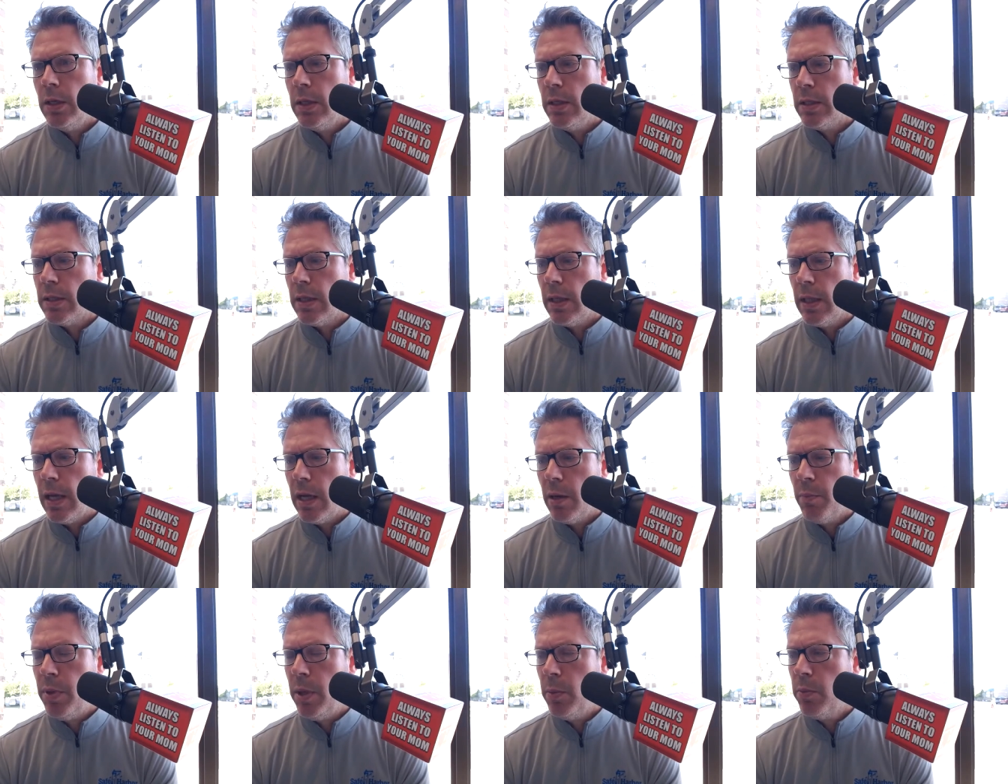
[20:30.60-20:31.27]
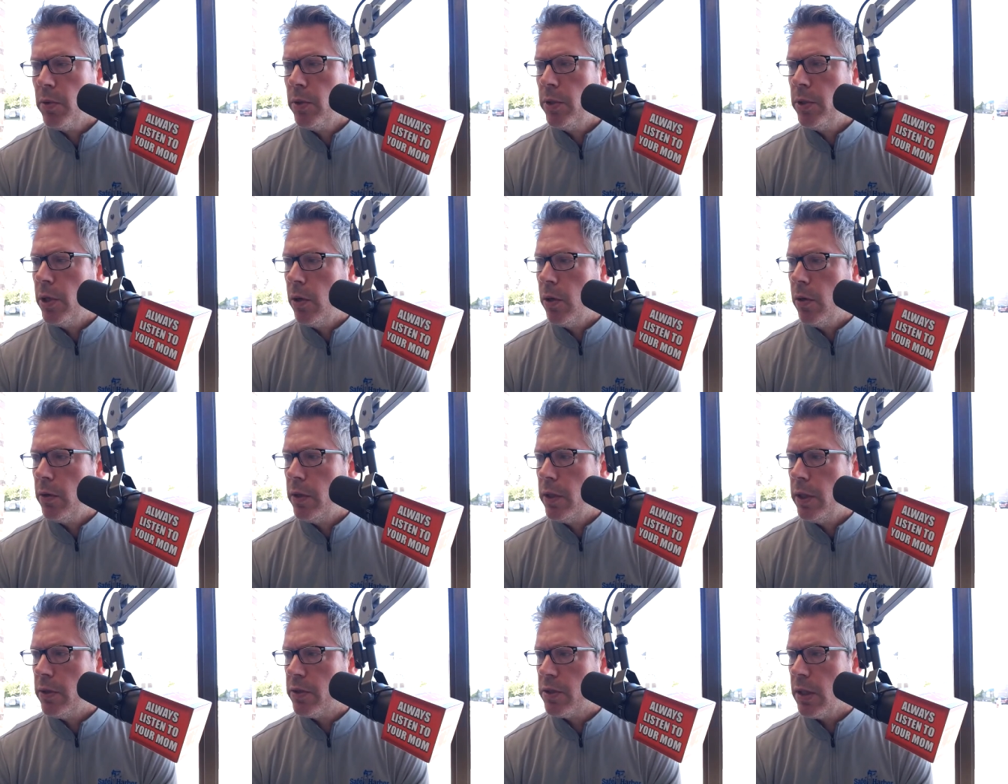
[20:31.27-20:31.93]
As a lot of people know,
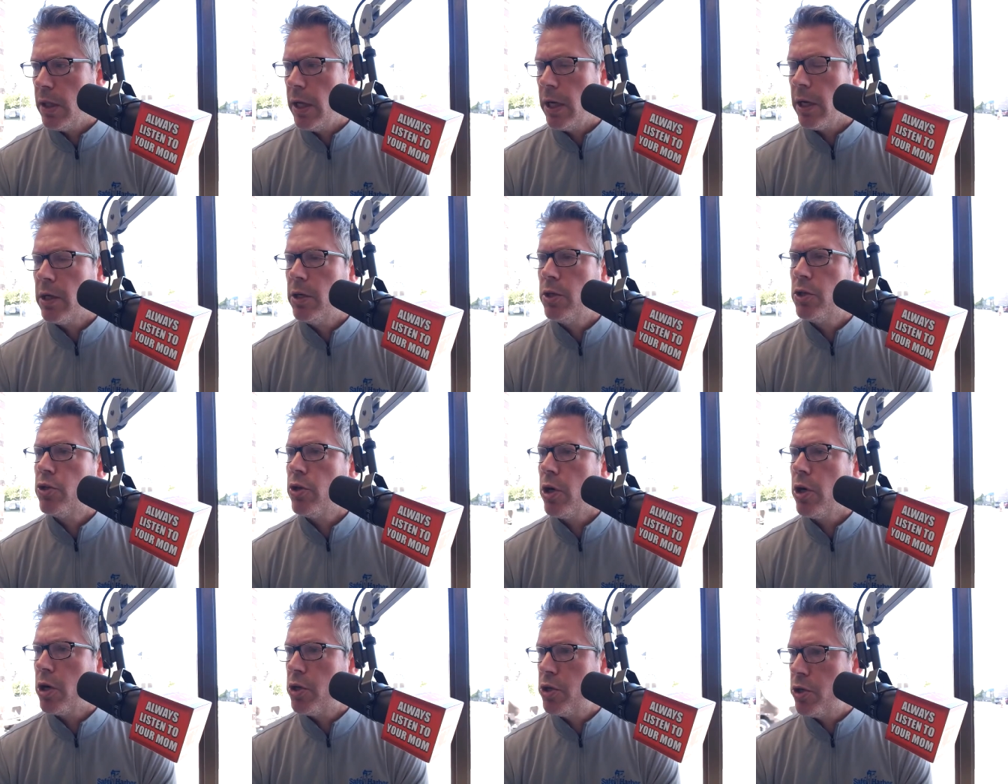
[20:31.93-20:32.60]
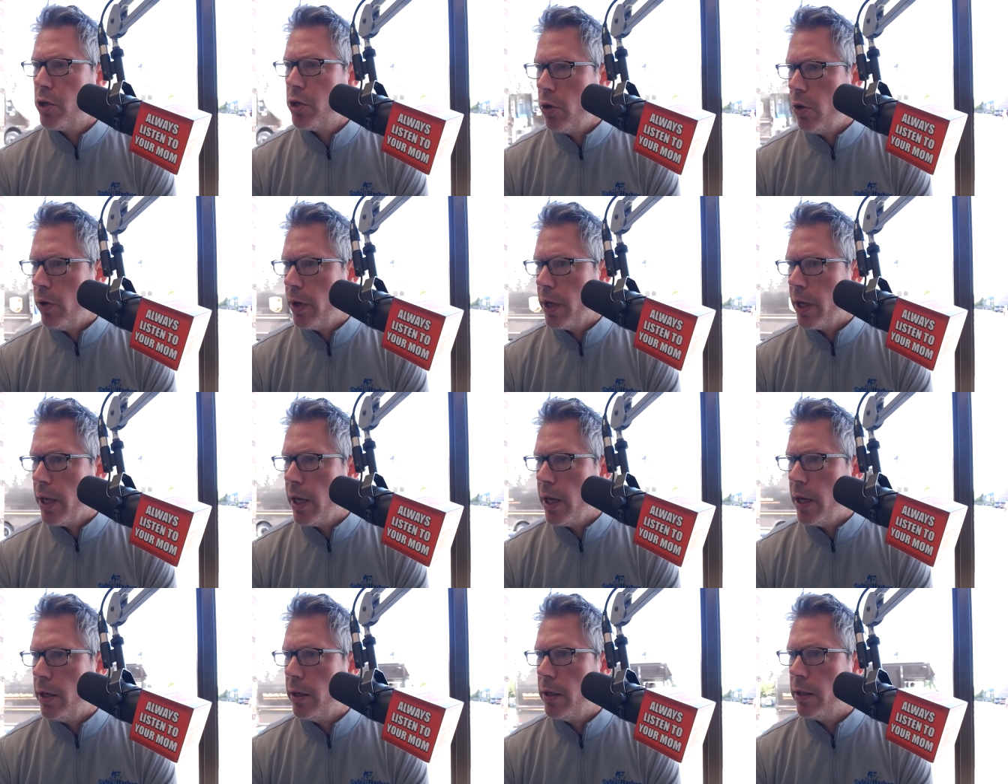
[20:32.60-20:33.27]
there's a lot of construction
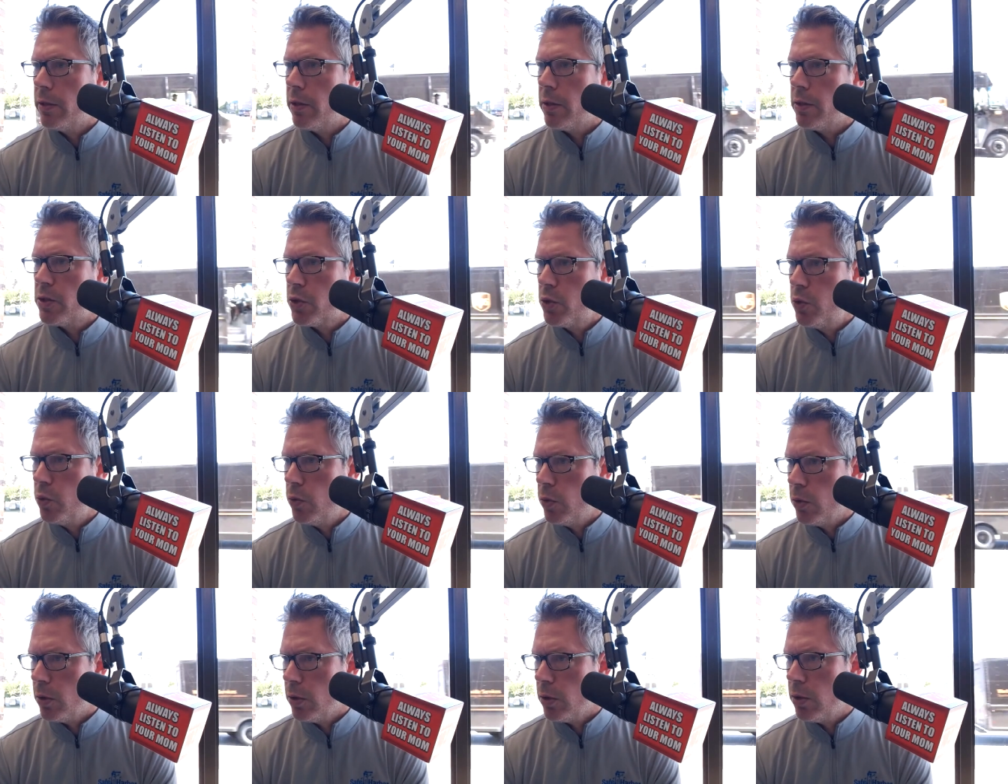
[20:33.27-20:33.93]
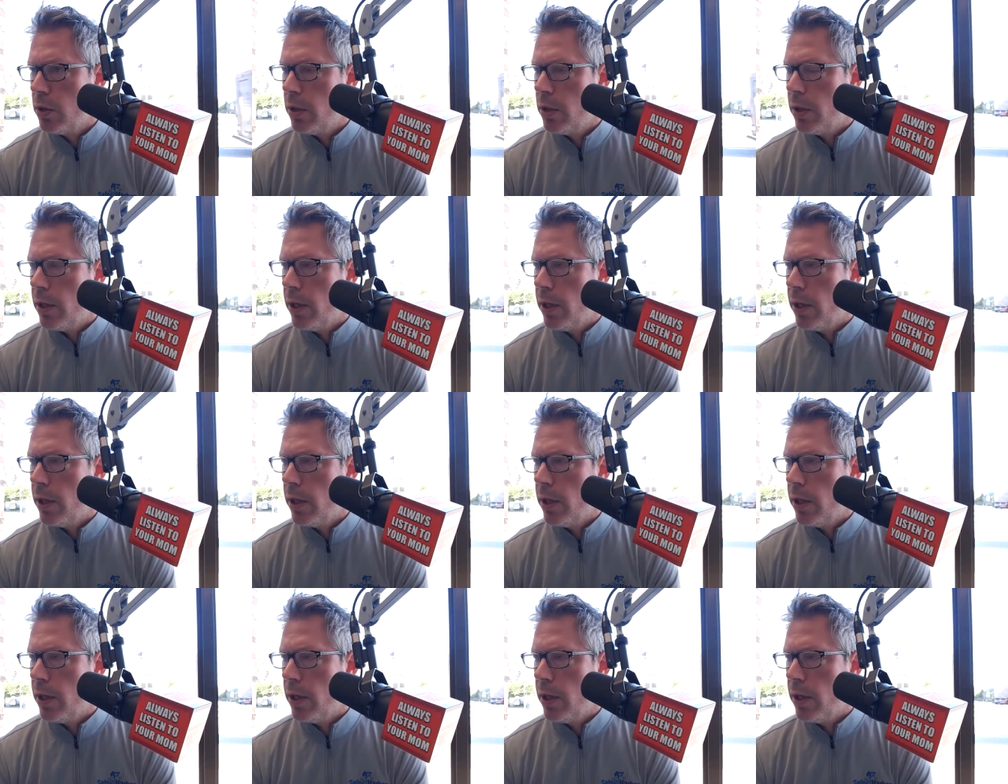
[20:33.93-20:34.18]
going on at the school.